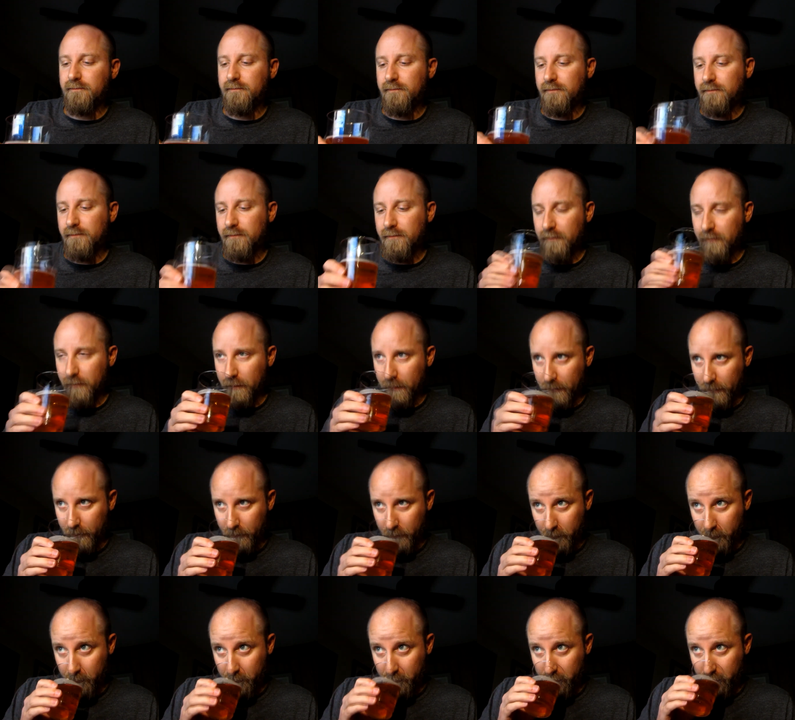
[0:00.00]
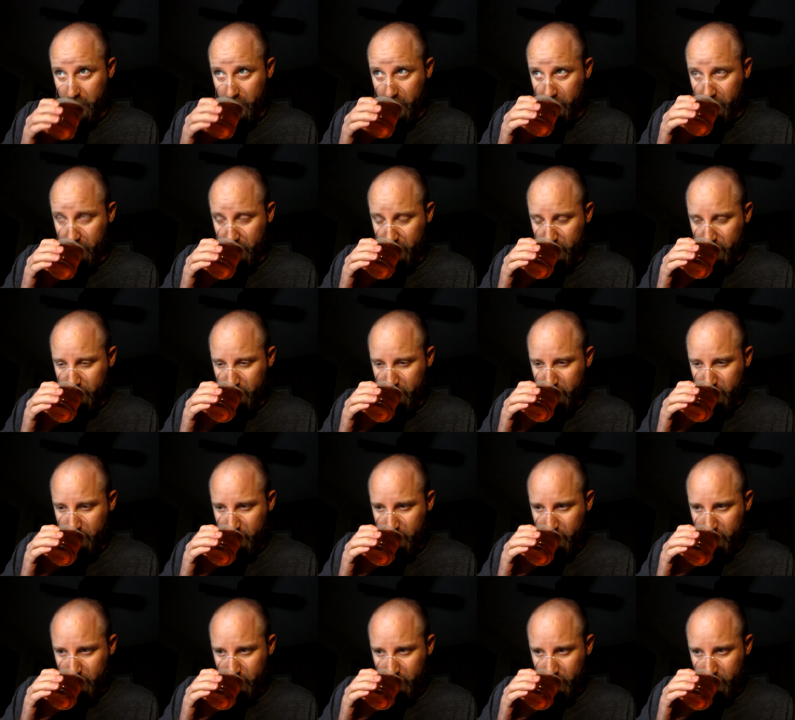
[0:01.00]

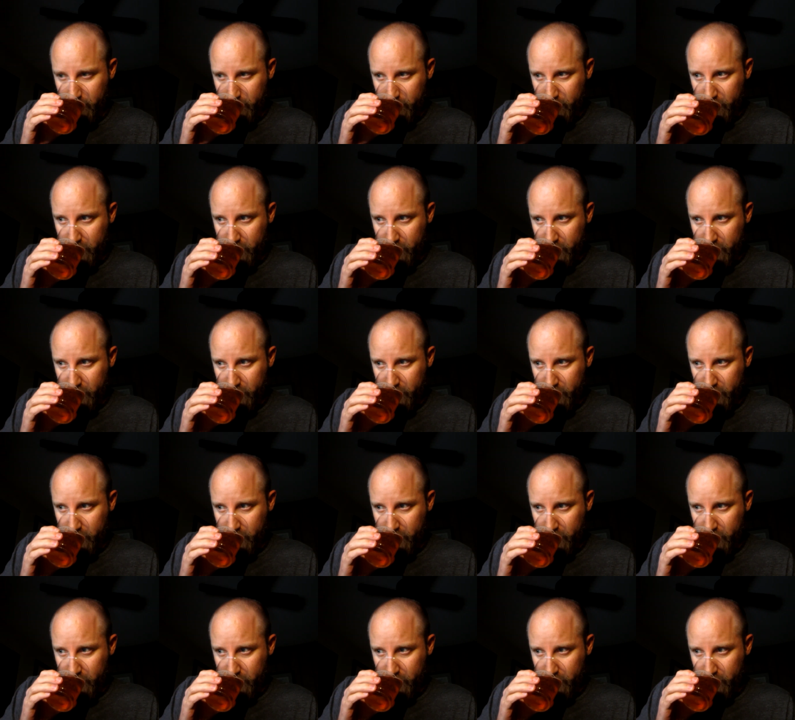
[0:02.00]
(no one is talking)